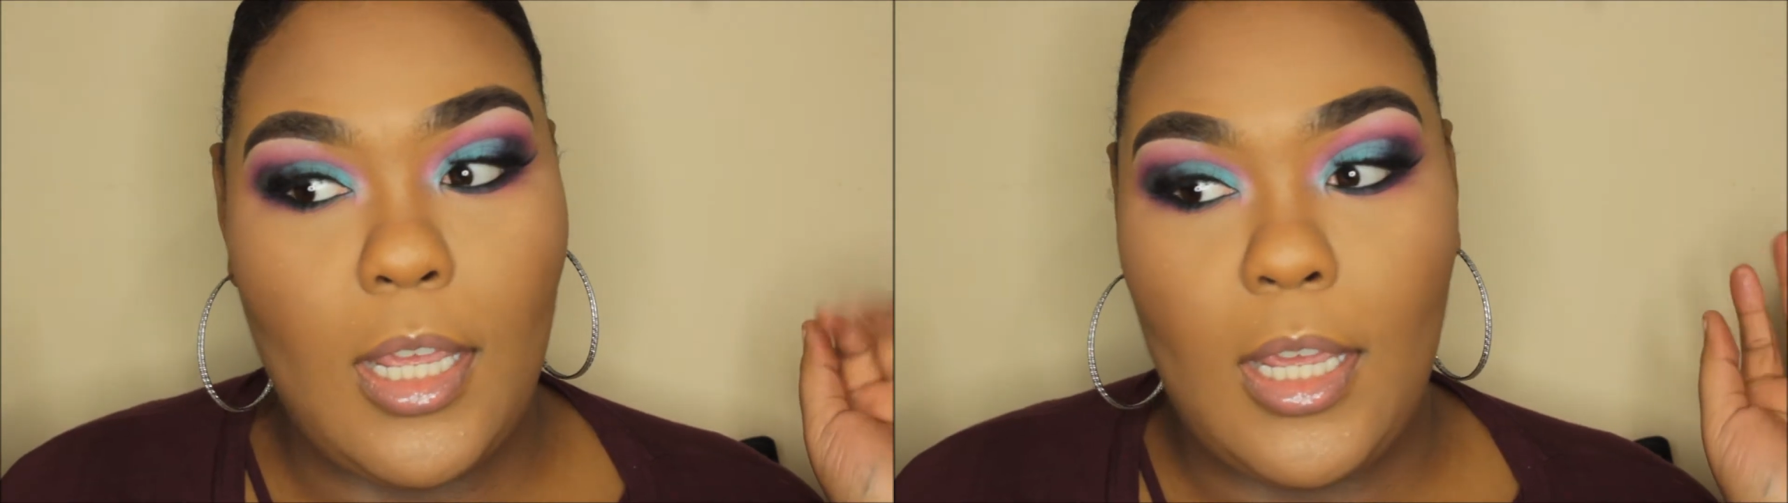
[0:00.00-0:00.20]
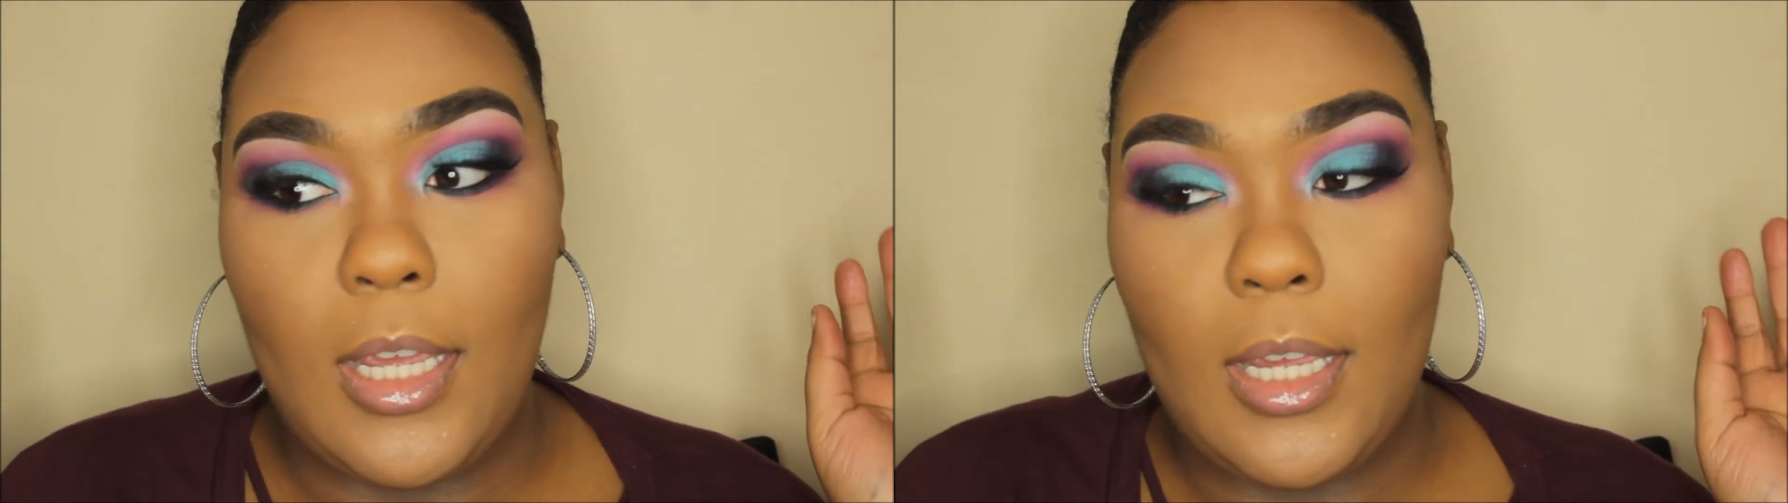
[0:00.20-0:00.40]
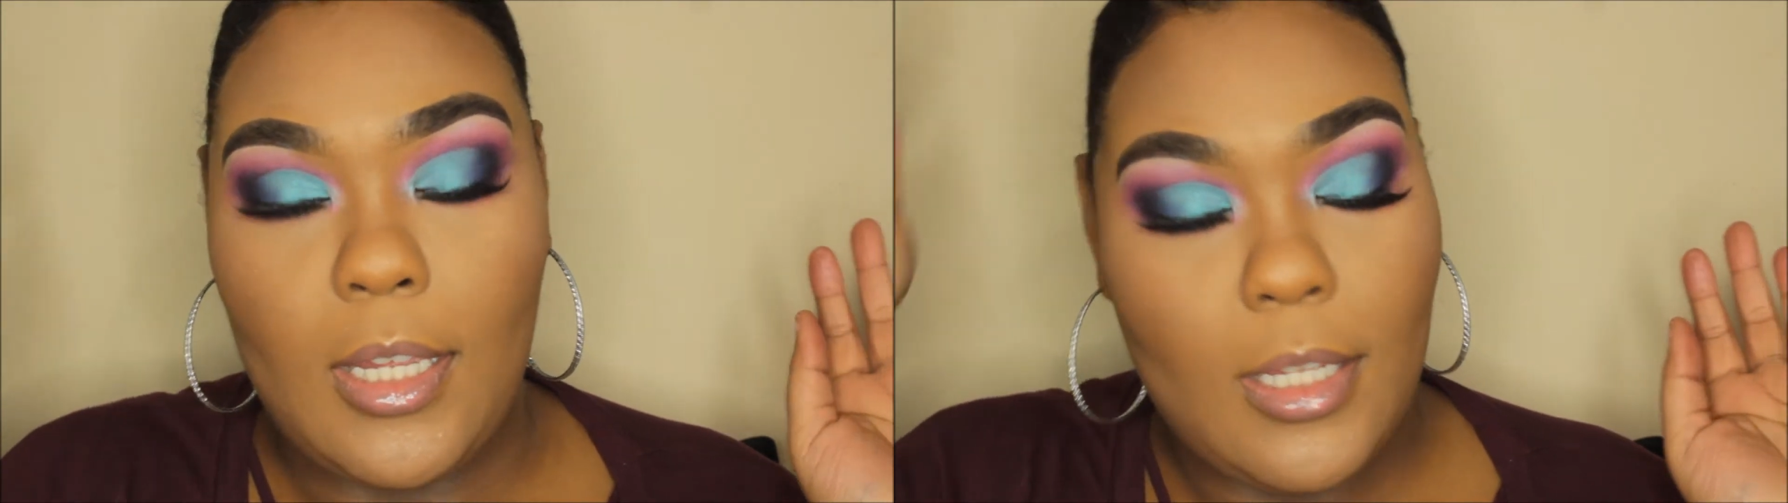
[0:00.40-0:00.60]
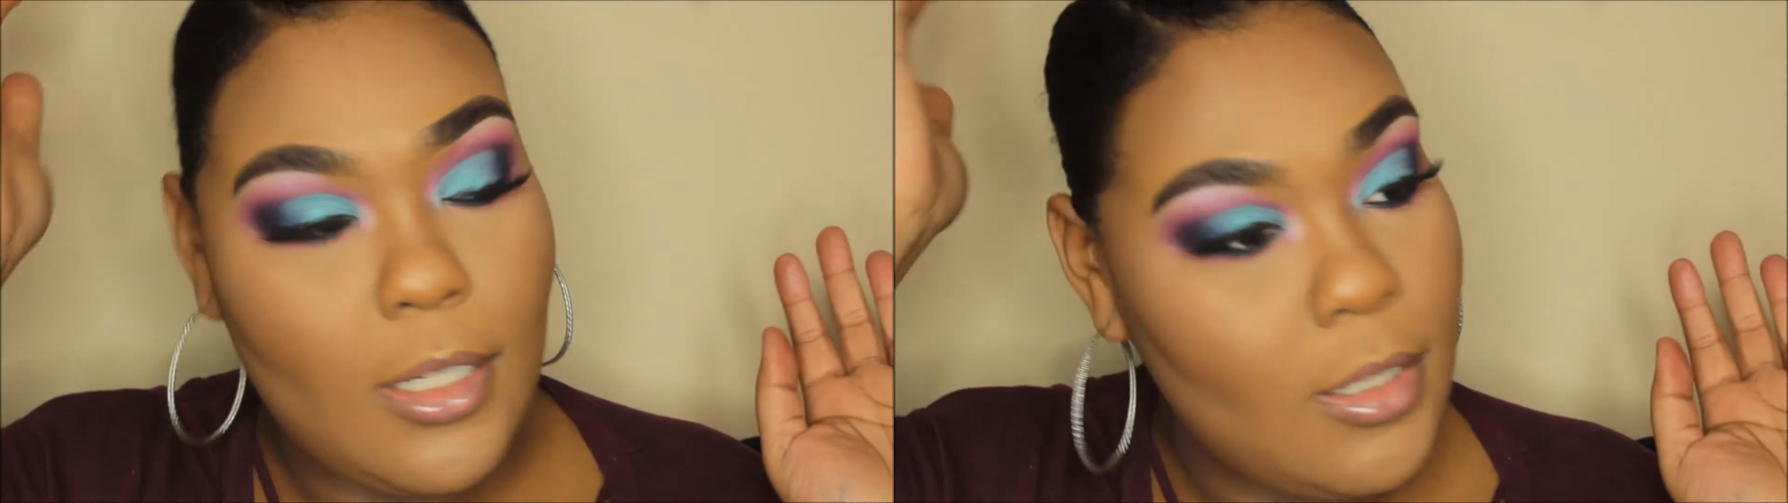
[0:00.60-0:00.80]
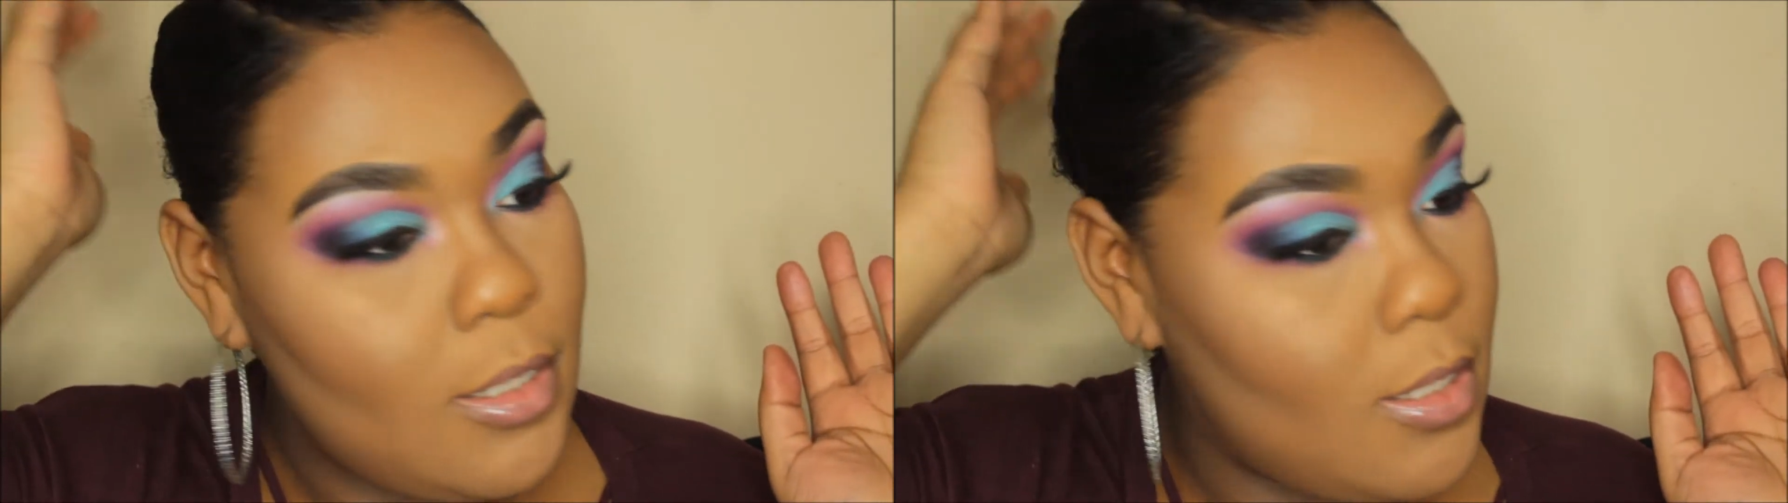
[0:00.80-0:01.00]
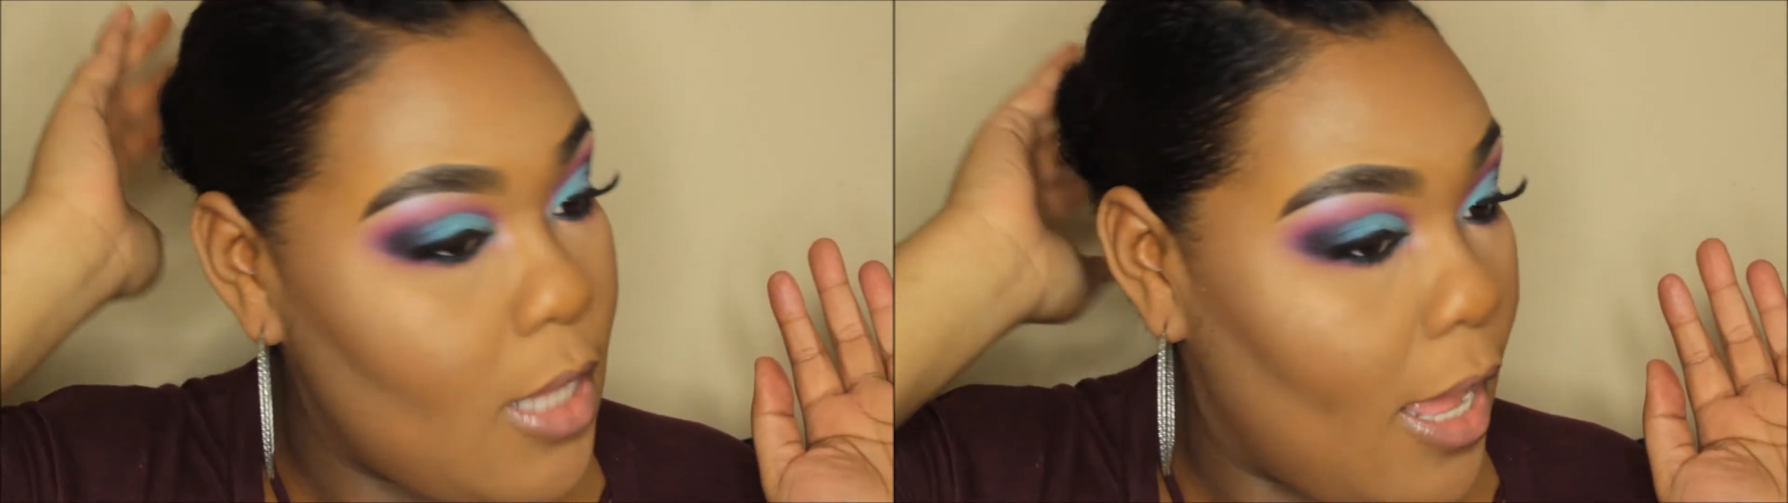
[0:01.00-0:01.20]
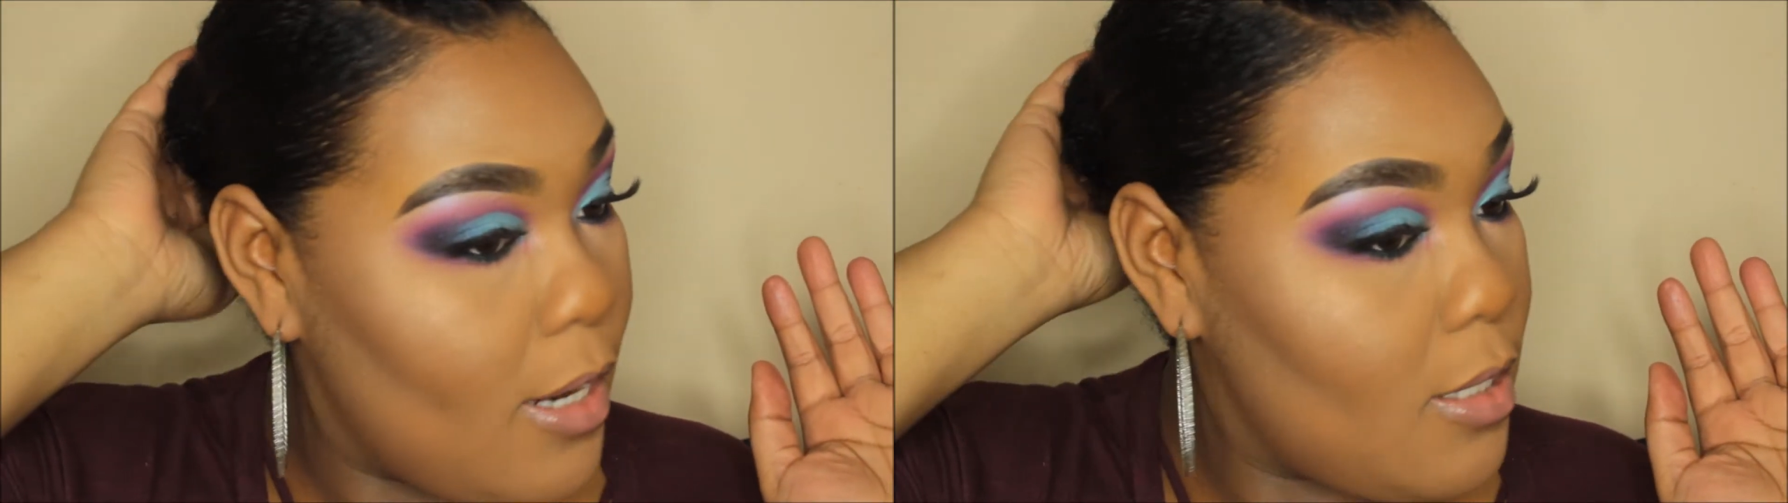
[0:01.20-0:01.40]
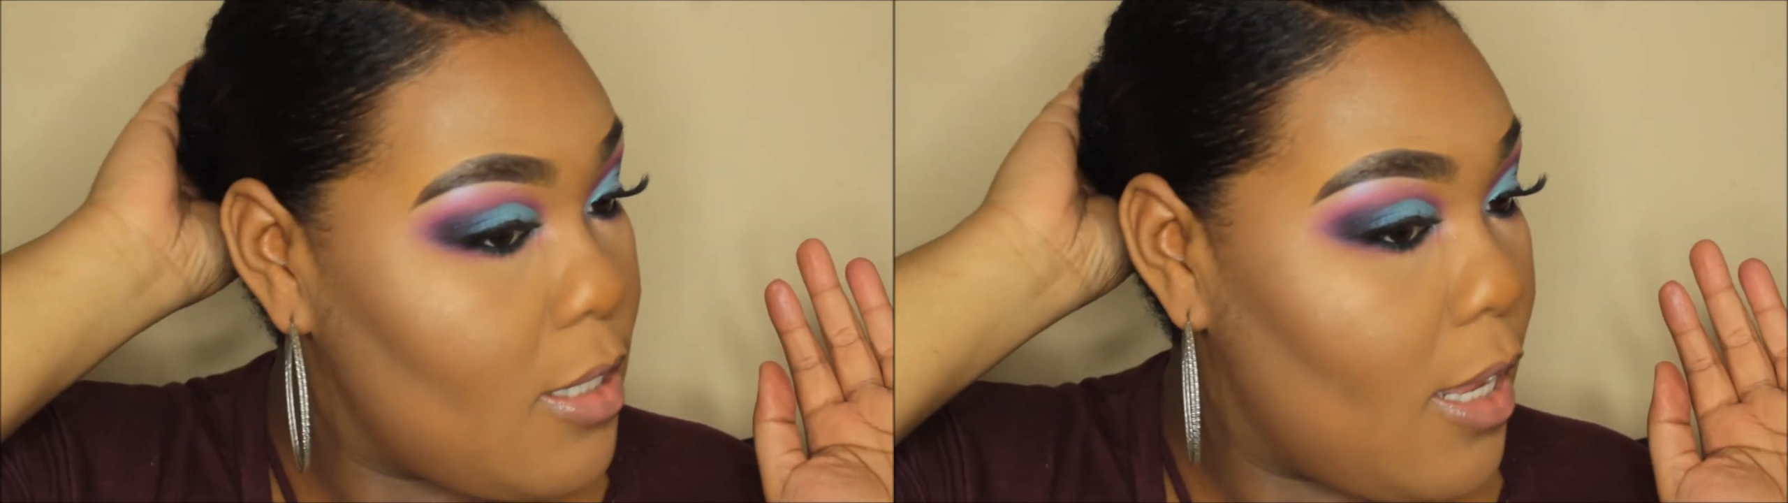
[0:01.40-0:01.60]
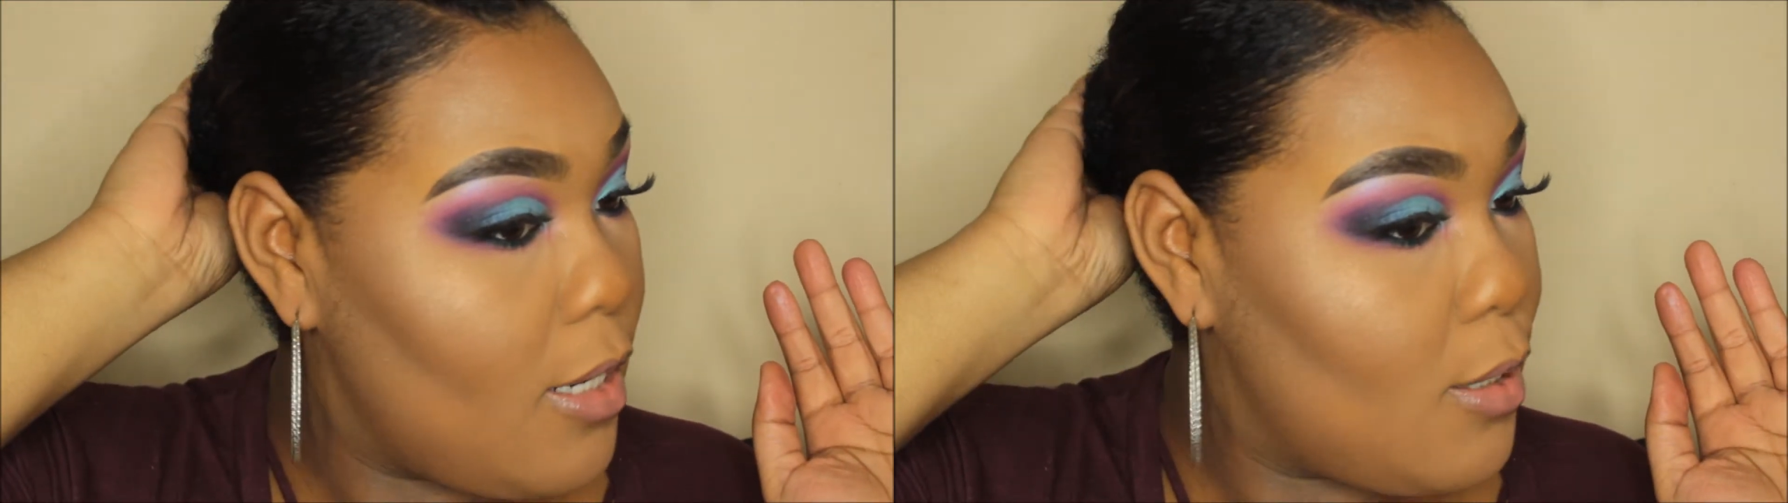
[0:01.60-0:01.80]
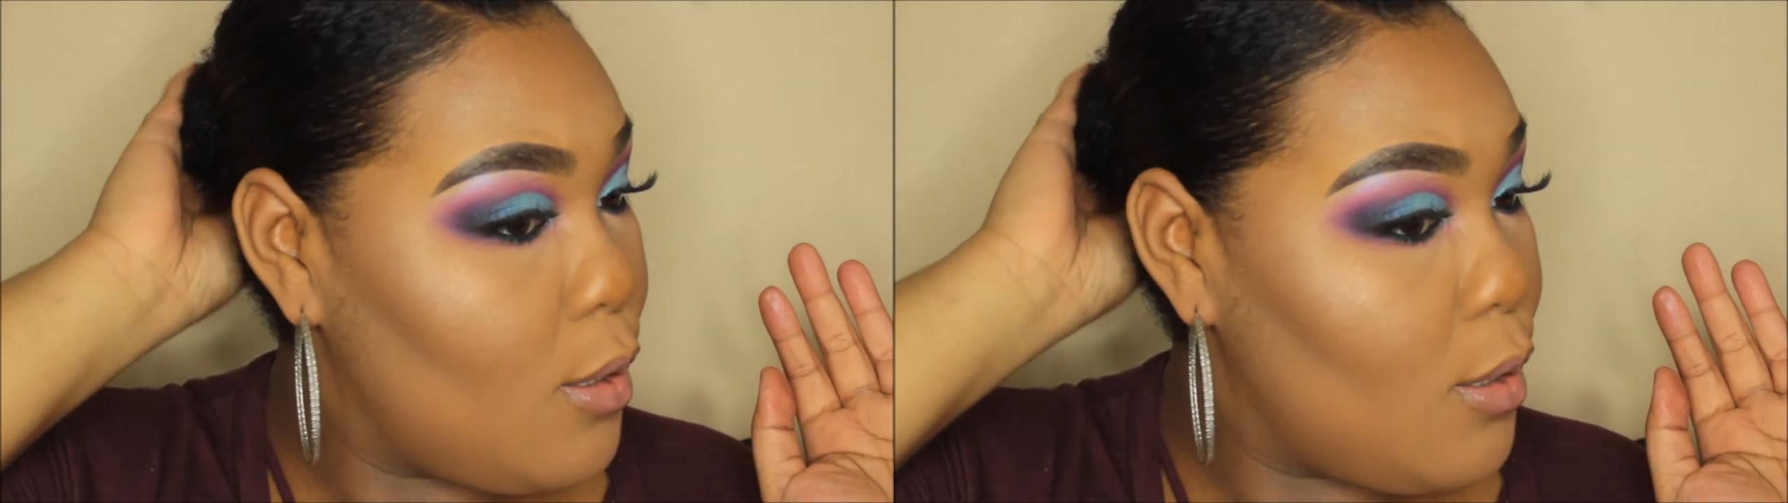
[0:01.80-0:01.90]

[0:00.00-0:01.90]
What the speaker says: and I decided